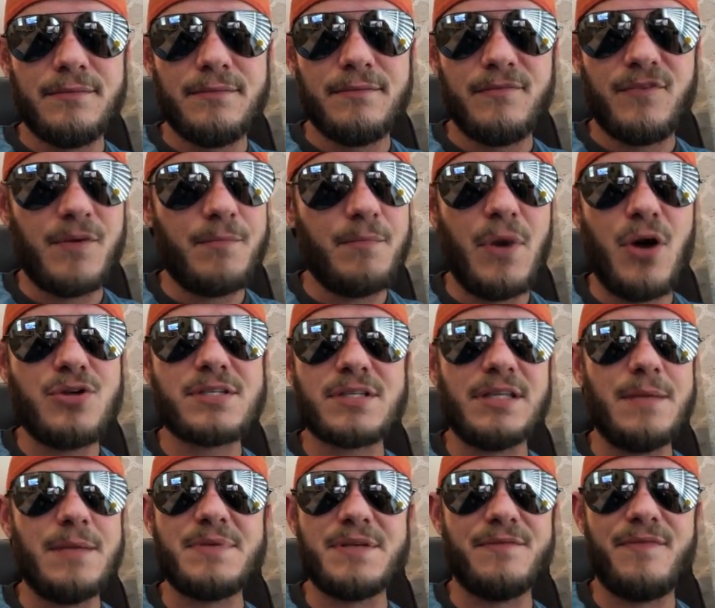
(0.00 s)
from most
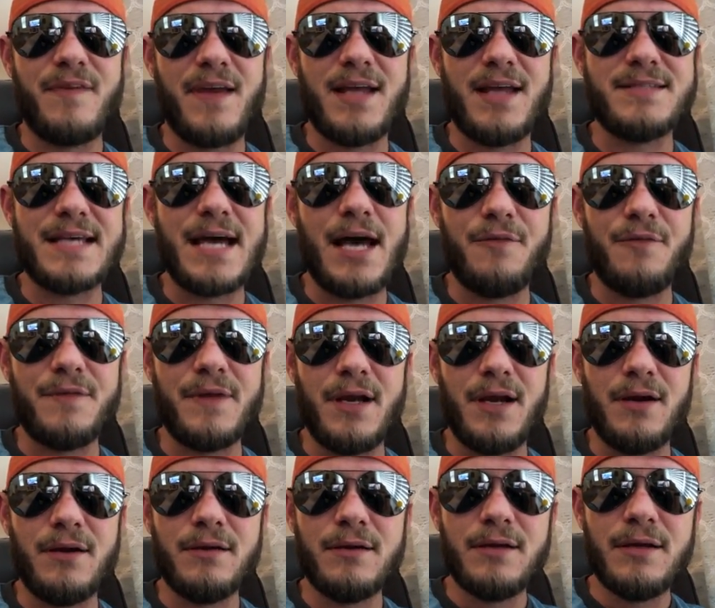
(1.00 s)
Clemson fans out
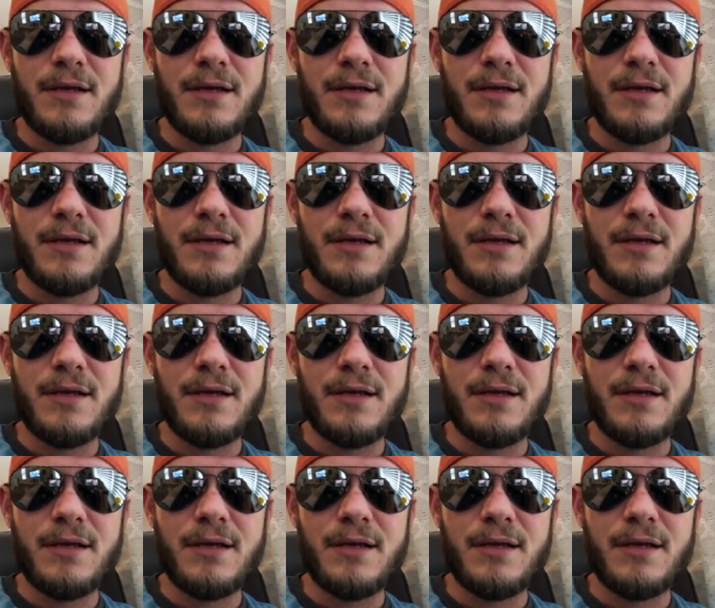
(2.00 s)
there,